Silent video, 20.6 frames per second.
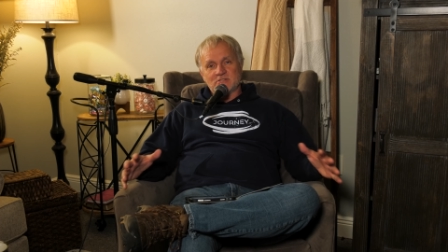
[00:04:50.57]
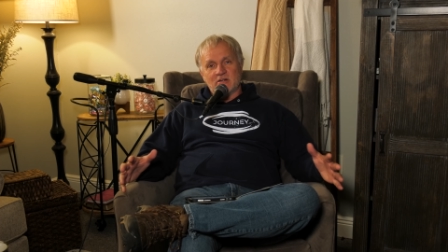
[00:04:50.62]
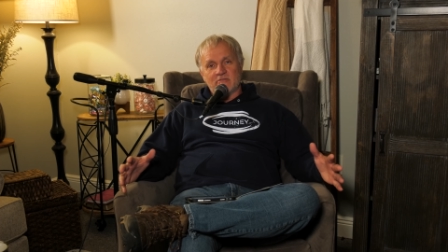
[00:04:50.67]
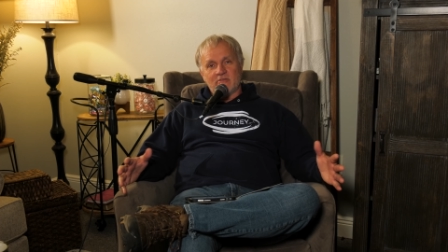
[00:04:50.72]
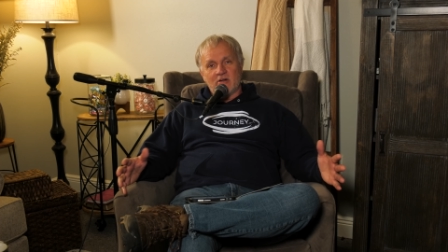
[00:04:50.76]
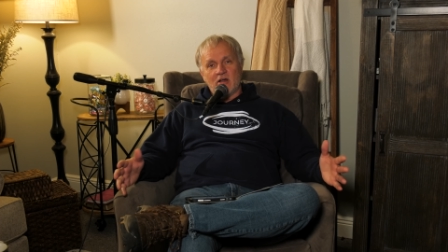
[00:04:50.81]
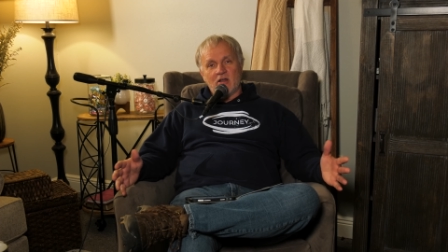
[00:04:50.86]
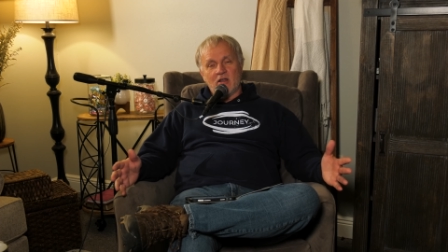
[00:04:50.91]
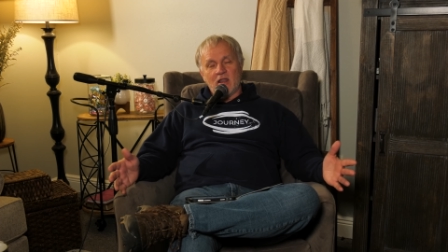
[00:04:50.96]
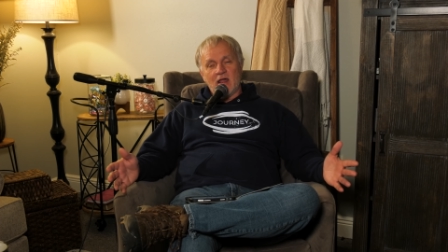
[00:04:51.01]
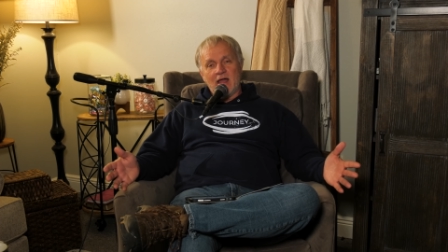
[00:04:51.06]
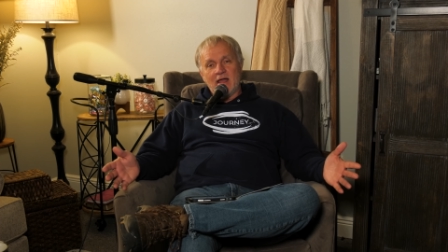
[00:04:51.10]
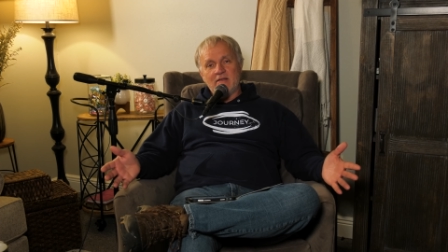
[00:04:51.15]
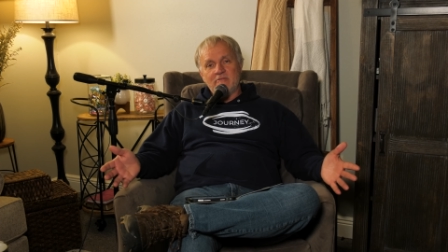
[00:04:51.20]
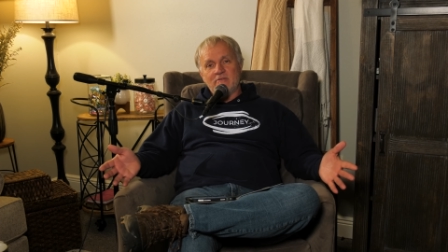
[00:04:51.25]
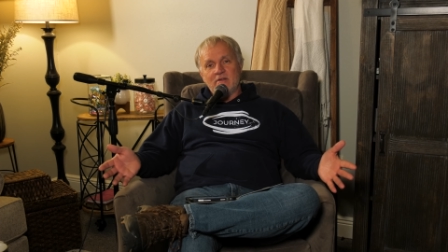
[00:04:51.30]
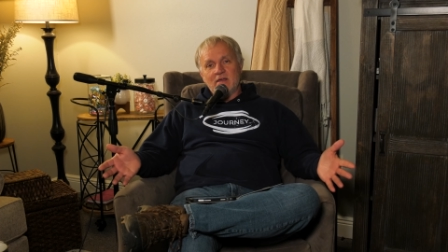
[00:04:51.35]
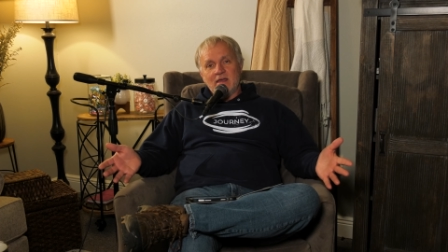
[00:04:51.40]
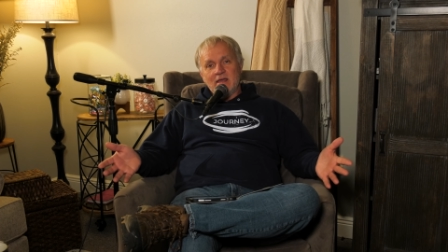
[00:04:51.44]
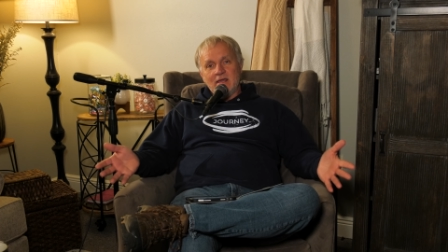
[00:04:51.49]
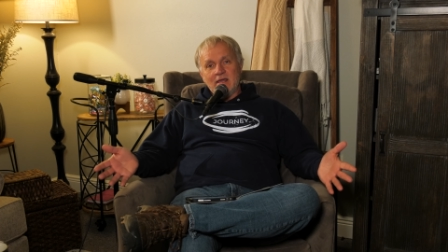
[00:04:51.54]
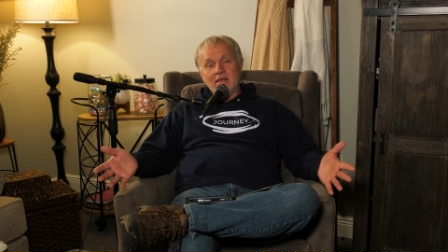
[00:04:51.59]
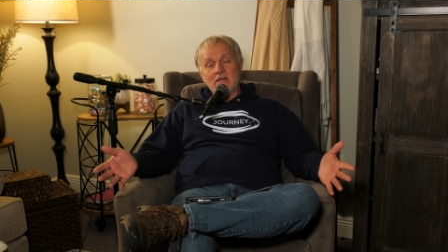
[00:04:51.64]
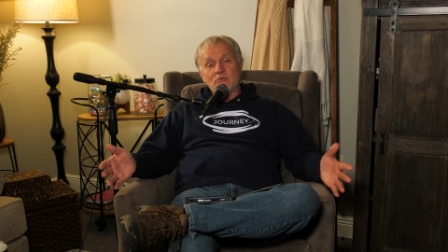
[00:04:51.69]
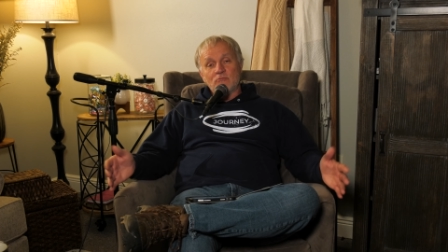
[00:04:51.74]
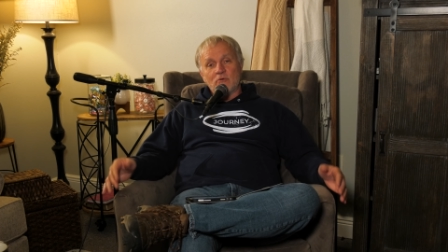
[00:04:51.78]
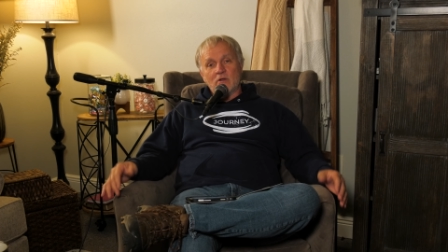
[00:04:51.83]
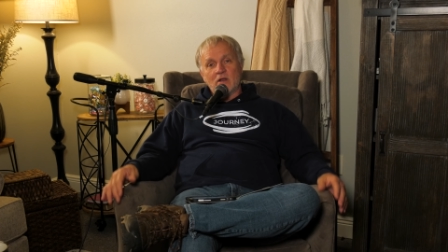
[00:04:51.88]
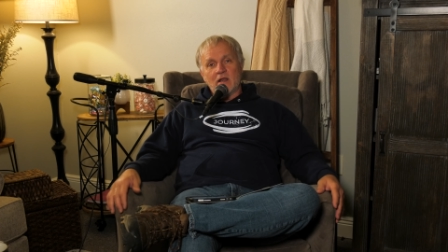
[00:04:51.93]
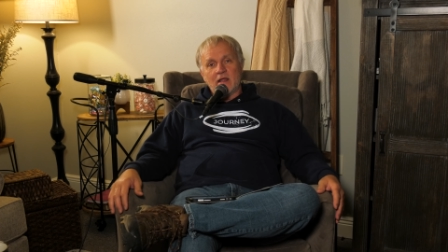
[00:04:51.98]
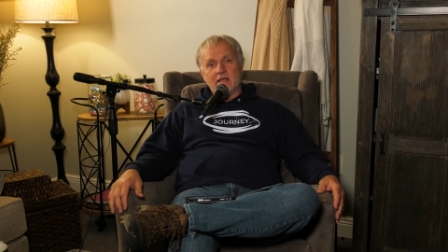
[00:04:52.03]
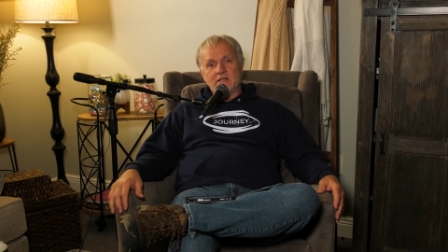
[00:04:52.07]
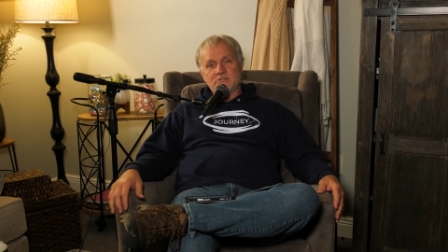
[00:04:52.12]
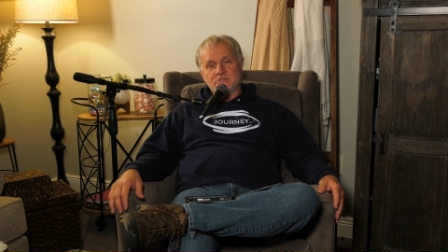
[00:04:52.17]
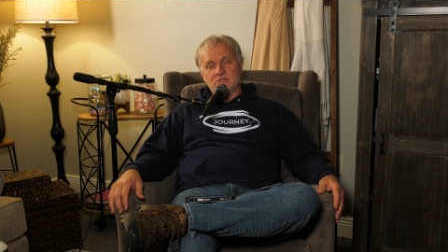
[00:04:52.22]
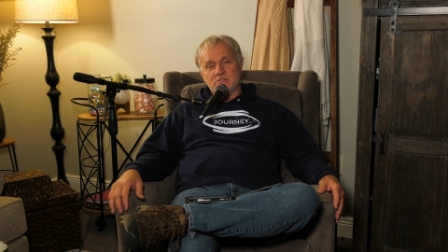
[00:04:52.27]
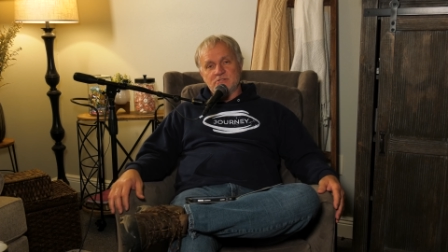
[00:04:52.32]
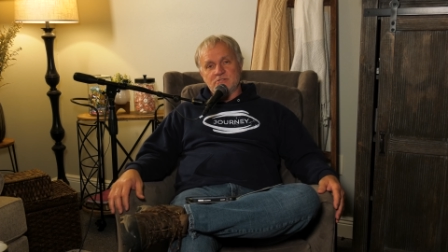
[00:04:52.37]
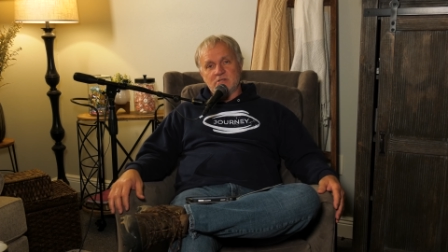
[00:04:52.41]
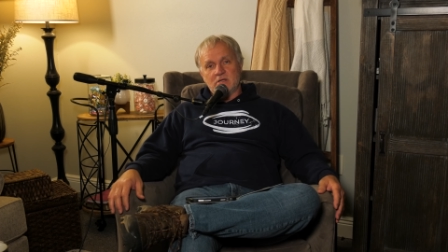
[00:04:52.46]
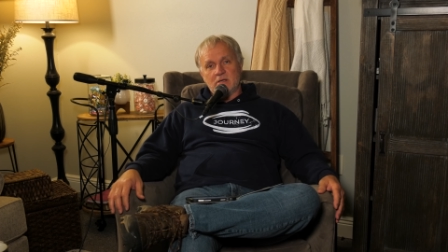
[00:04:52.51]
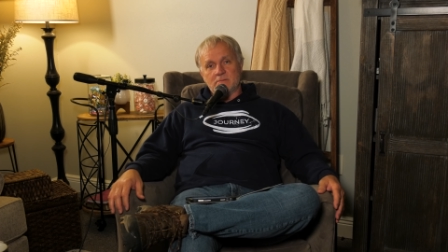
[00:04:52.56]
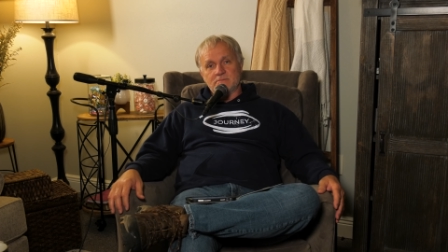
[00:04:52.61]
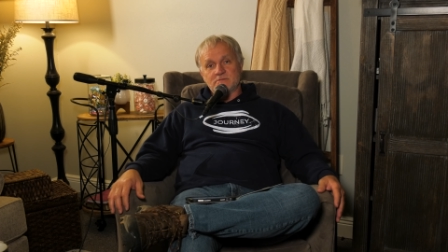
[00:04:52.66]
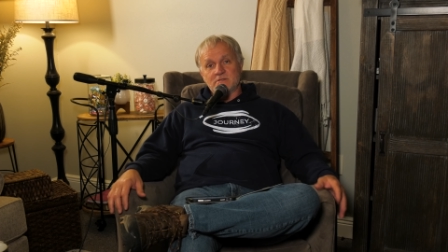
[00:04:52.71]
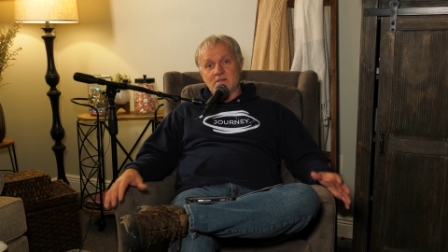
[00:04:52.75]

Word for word: of our life in relationships,